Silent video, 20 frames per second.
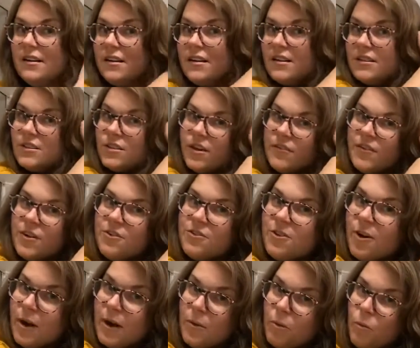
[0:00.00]
So if you
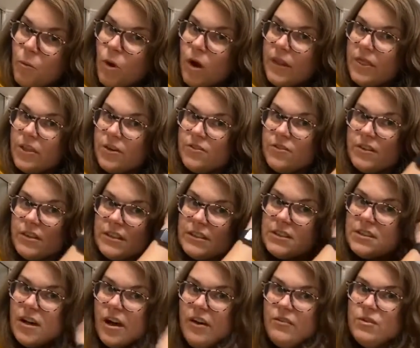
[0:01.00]
want the really
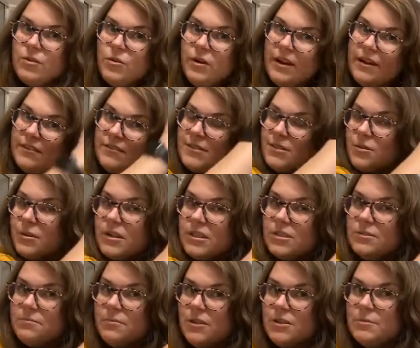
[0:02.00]
soft waves, which
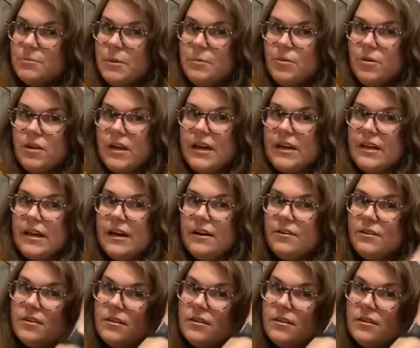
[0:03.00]
most people like now,